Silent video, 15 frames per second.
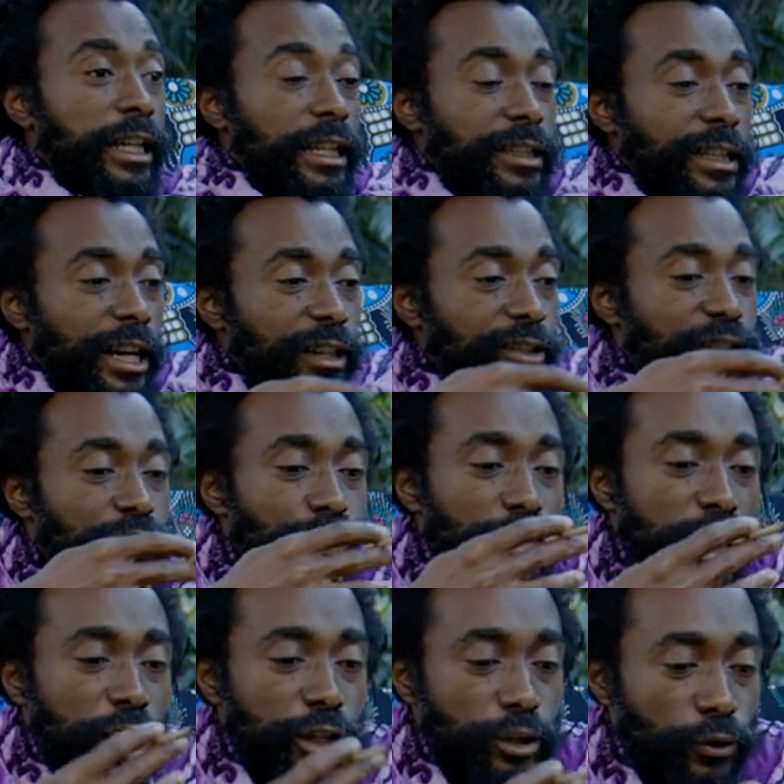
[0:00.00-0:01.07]
It has to
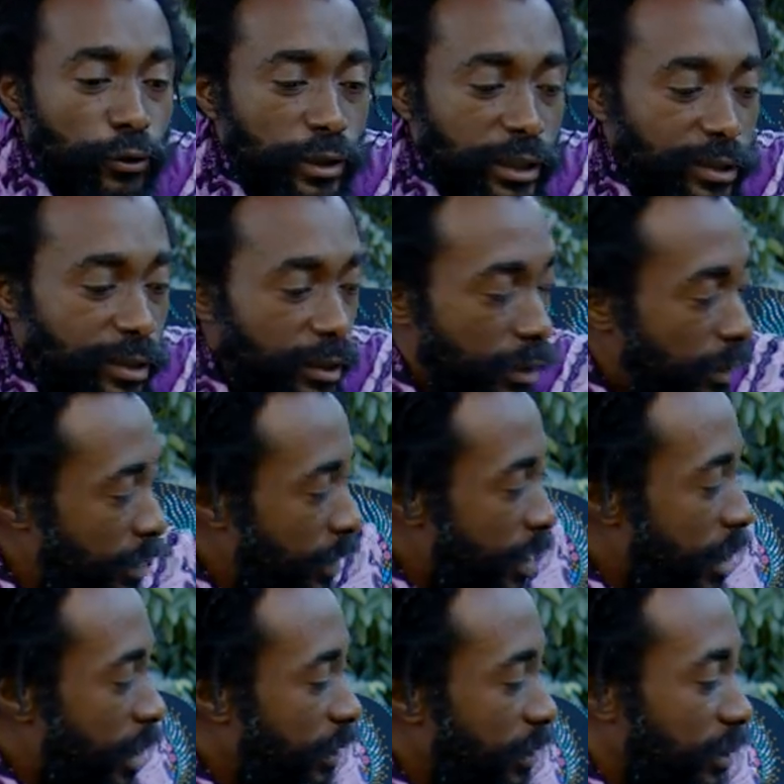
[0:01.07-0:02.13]
be a unity.
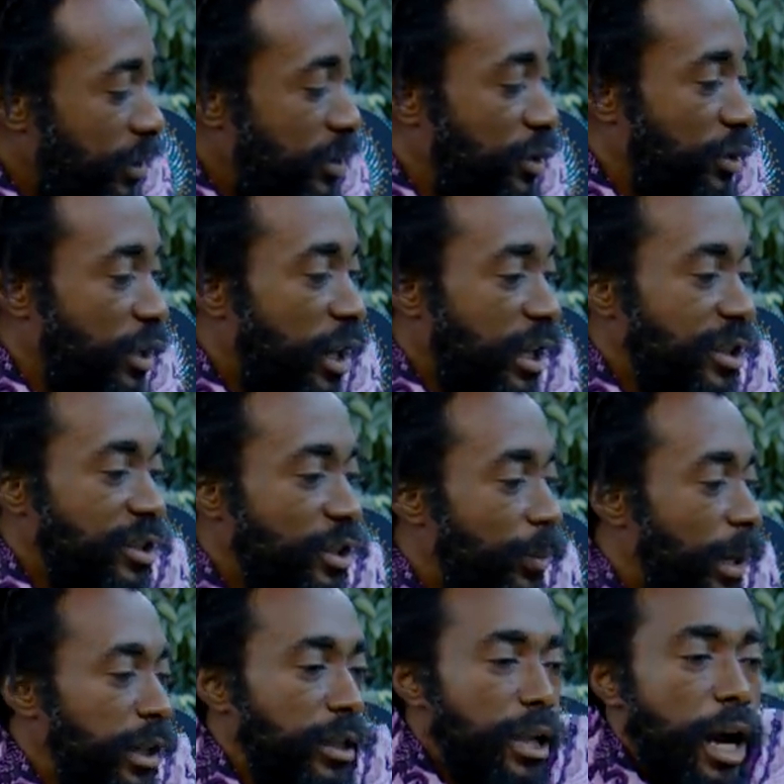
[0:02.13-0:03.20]
Because
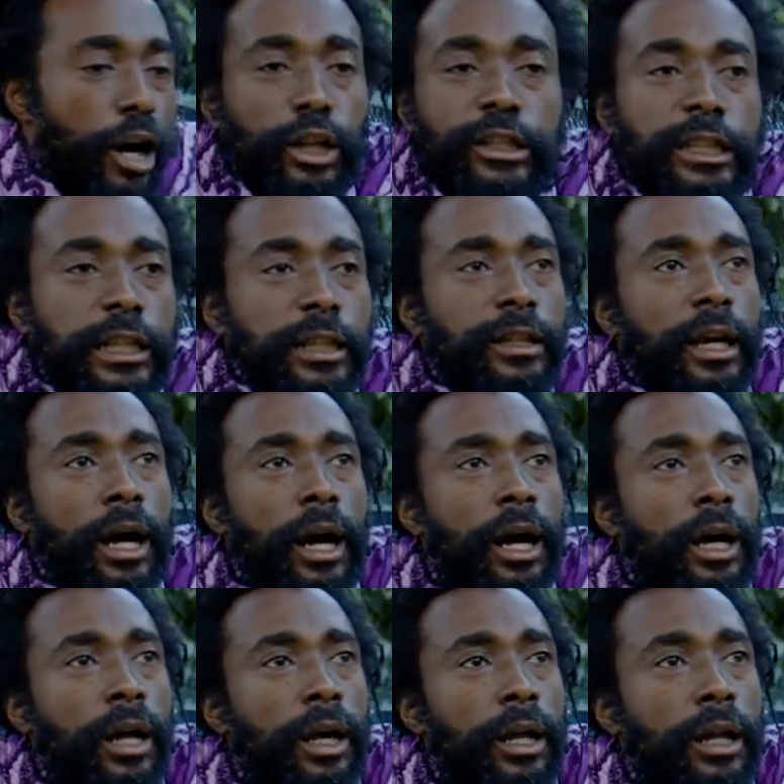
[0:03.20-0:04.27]
nobody know about theater
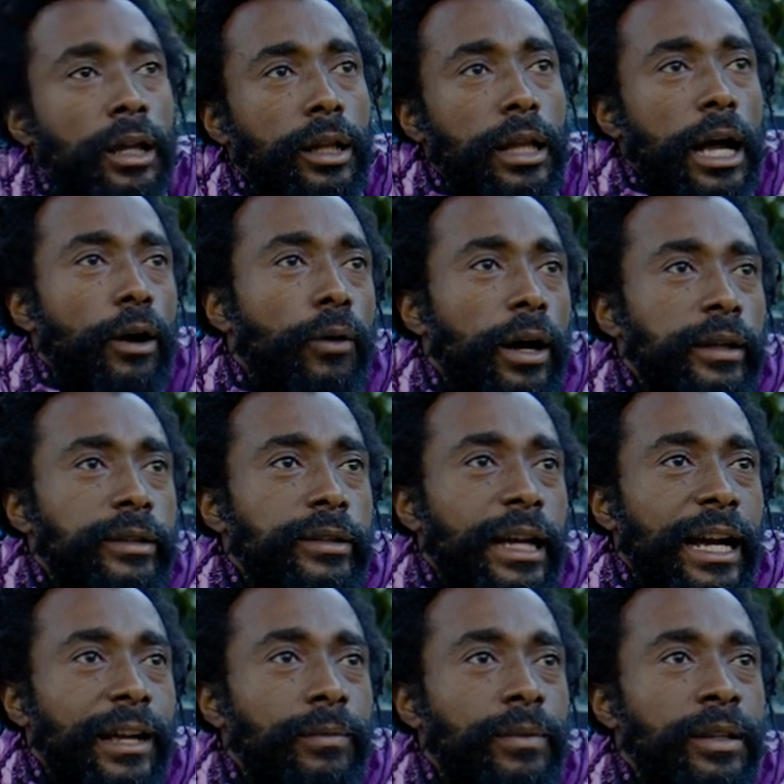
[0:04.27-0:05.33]
that one
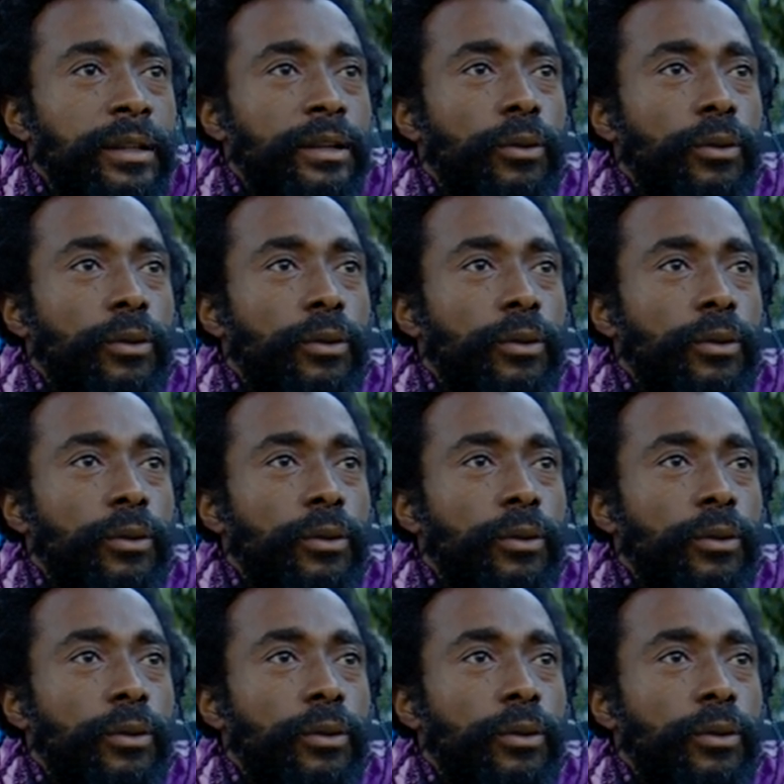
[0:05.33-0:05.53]
time.